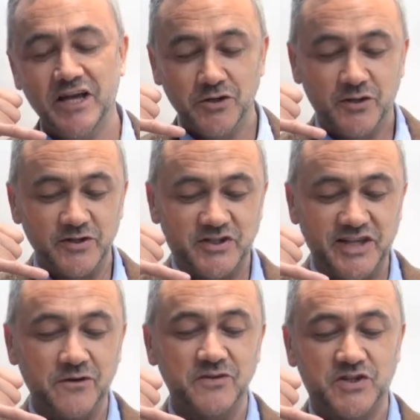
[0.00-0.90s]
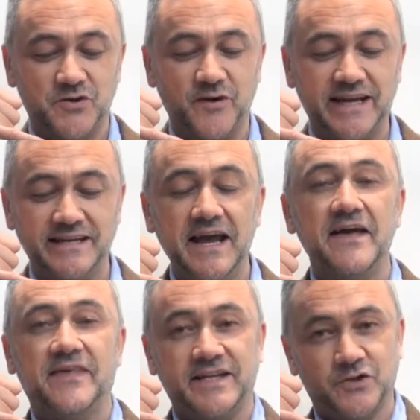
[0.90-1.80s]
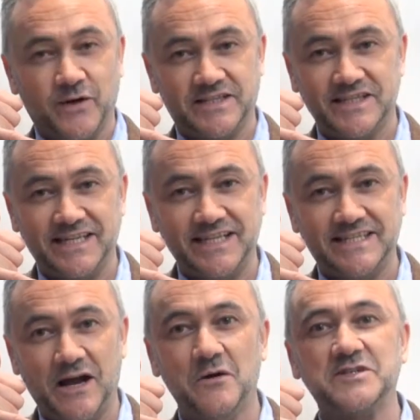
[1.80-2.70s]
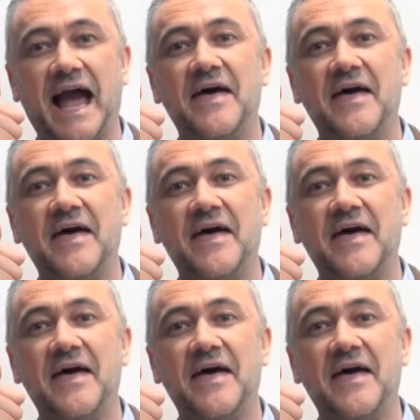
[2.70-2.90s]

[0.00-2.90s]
you can see on the screen their Twitter details